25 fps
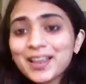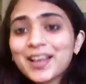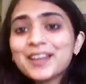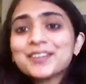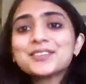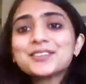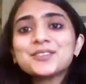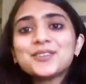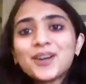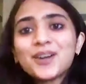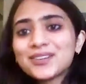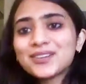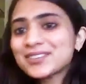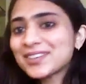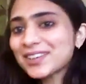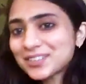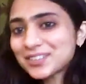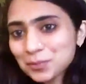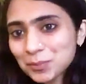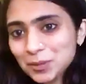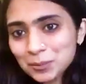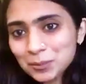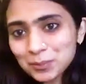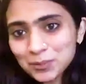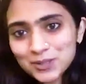and to not take
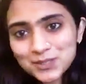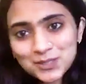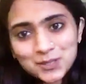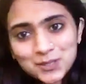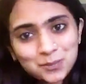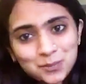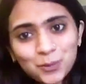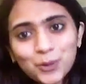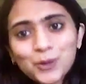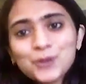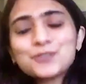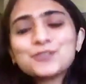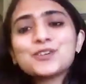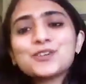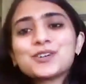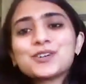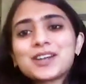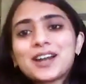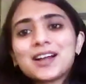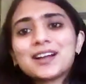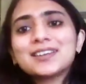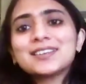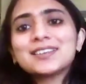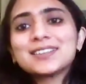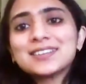the people's support for
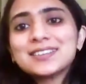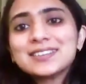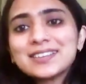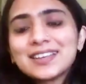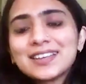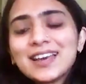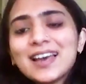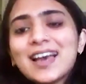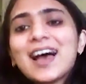granted.